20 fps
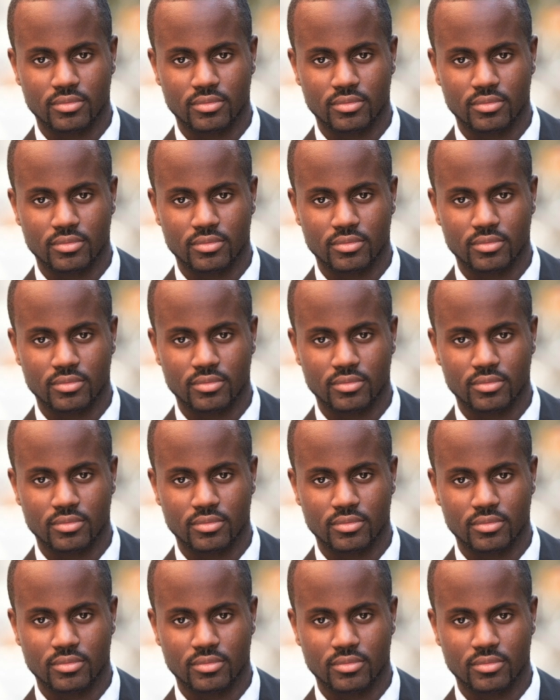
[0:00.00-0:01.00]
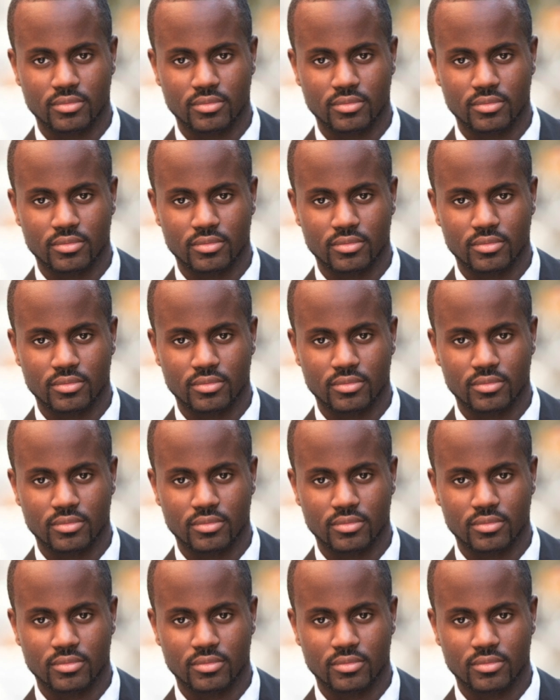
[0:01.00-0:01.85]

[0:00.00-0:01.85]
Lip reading: No one is speaking in this clip.